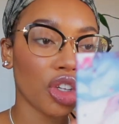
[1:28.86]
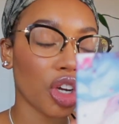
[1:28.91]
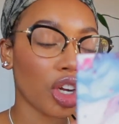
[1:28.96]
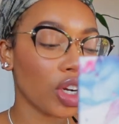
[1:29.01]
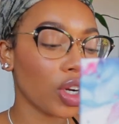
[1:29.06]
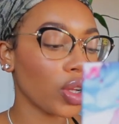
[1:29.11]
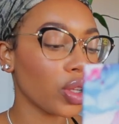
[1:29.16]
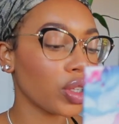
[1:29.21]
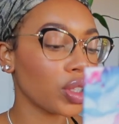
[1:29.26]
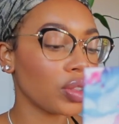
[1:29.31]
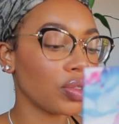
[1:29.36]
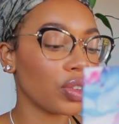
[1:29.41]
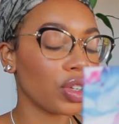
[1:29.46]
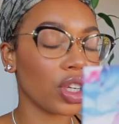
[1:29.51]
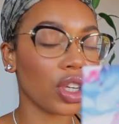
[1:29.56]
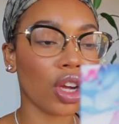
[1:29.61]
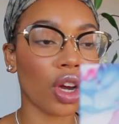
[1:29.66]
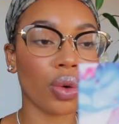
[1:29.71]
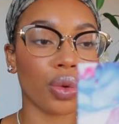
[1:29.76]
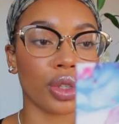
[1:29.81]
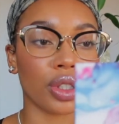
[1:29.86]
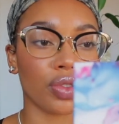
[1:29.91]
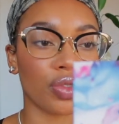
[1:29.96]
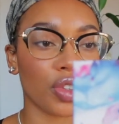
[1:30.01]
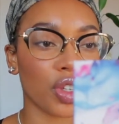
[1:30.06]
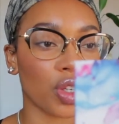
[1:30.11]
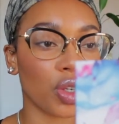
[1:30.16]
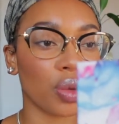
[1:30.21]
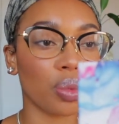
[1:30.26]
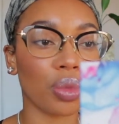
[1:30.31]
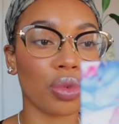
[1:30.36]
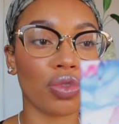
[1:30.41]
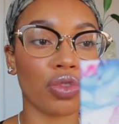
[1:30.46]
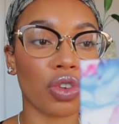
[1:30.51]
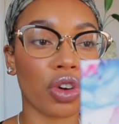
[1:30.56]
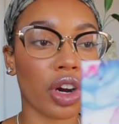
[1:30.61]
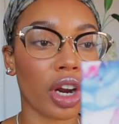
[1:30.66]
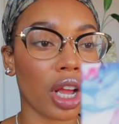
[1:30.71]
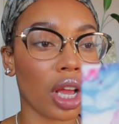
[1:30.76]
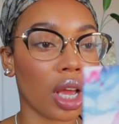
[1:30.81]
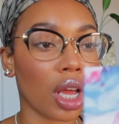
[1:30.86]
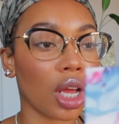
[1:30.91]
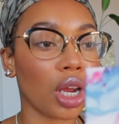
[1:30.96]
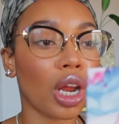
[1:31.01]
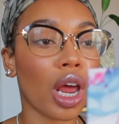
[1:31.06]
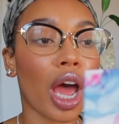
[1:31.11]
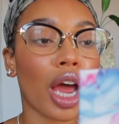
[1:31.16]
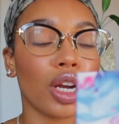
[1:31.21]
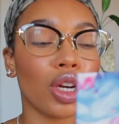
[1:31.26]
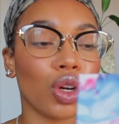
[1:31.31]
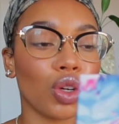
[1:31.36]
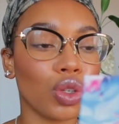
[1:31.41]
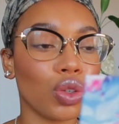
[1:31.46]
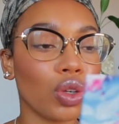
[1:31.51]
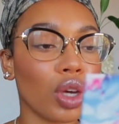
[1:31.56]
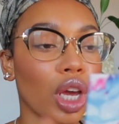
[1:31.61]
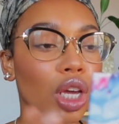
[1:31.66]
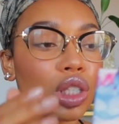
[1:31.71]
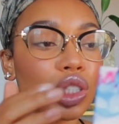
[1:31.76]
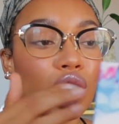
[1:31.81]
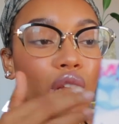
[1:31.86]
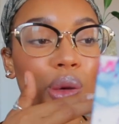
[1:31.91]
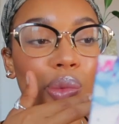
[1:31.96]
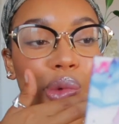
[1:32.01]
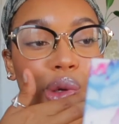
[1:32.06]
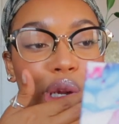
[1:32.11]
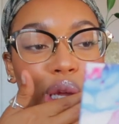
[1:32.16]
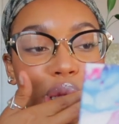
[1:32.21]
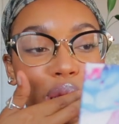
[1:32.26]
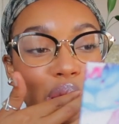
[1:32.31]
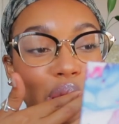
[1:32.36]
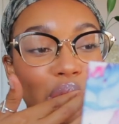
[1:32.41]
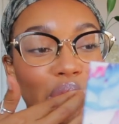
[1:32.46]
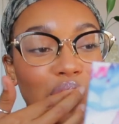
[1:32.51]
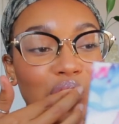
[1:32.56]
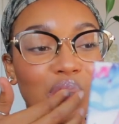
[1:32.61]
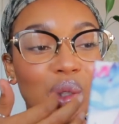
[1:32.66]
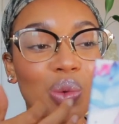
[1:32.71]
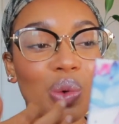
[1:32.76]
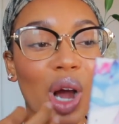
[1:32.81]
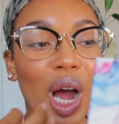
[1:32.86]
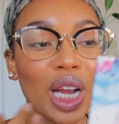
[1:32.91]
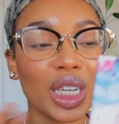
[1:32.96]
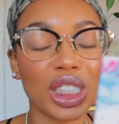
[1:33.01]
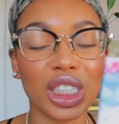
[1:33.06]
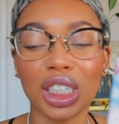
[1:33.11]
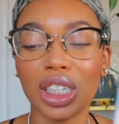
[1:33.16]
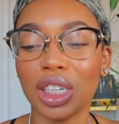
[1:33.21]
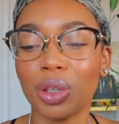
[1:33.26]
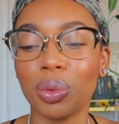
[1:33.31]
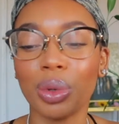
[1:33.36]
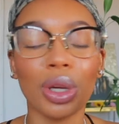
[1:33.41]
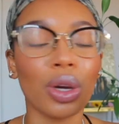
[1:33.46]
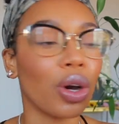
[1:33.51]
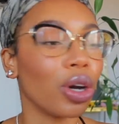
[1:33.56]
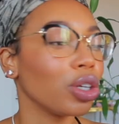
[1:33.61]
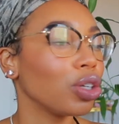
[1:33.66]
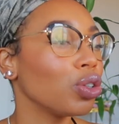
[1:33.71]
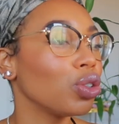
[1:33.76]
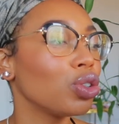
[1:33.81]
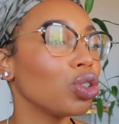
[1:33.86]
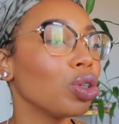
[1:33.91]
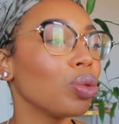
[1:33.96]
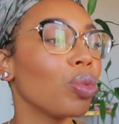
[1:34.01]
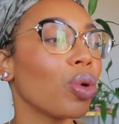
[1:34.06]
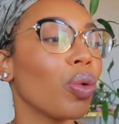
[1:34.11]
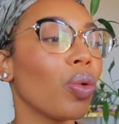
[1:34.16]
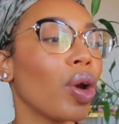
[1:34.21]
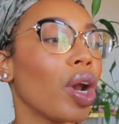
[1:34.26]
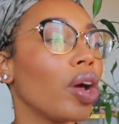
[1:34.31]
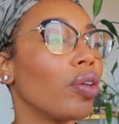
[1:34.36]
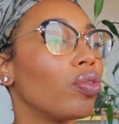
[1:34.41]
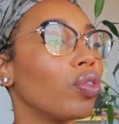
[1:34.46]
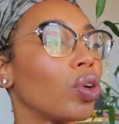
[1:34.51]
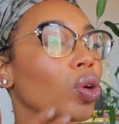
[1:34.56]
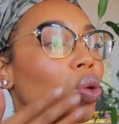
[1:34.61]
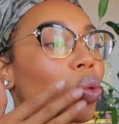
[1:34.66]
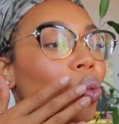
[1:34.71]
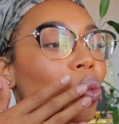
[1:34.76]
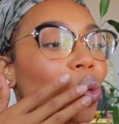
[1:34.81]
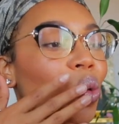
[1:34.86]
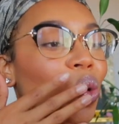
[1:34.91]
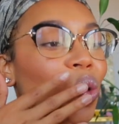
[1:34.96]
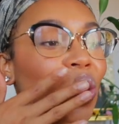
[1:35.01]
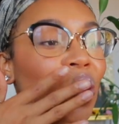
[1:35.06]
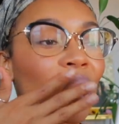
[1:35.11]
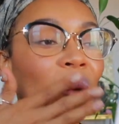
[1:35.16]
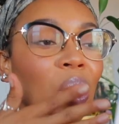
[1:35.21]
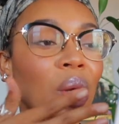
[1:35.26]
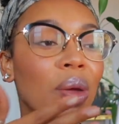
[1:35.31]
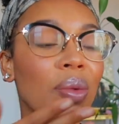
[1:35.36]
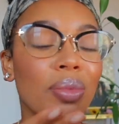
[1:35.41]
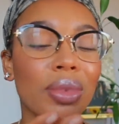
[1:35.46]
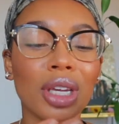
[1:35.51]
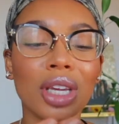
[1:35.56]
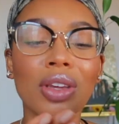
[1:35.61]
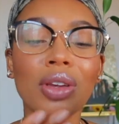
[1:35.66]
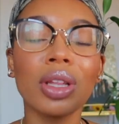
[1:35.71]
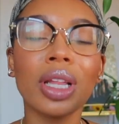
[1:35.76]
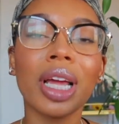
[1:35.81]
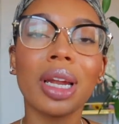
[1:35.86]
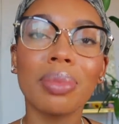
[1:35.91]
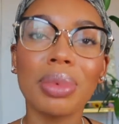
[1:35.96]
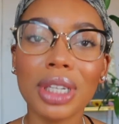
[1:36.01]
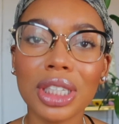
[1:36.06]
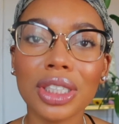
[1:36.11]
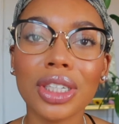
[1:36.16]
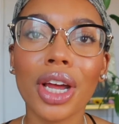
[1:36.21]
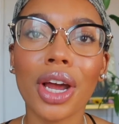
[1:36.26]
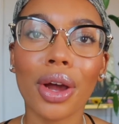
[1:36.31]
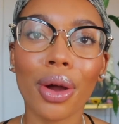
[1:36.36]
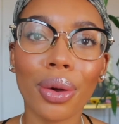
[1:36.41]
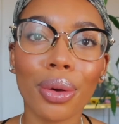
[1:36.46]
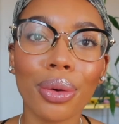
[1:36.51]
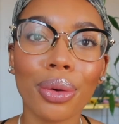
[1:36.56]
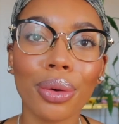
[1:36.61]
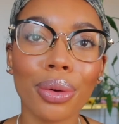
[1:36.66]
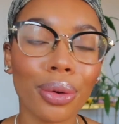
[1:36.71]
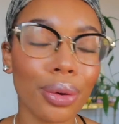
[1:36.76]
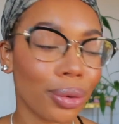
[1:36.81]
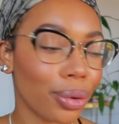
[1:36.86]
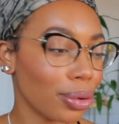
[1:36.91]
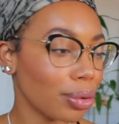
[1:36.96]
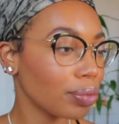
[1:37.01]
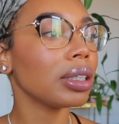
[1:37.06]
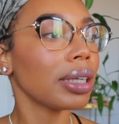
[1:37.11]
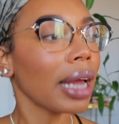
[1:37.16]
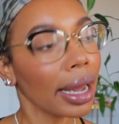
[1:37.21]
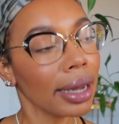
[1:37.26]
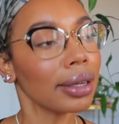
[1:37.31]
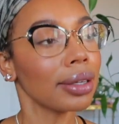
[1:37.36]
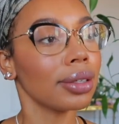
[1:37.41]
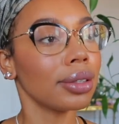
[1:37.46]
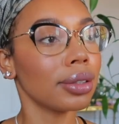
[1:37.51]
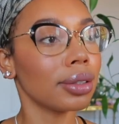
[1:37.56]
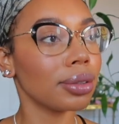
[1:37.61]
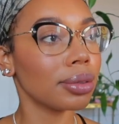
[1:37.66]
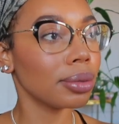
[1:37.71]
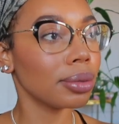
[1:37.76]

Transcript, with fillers: I know this video was filmed beforehand. I know you can't tell me nothing because you watching and we on YouTube or whatever. But can you let a bitch know? Damn.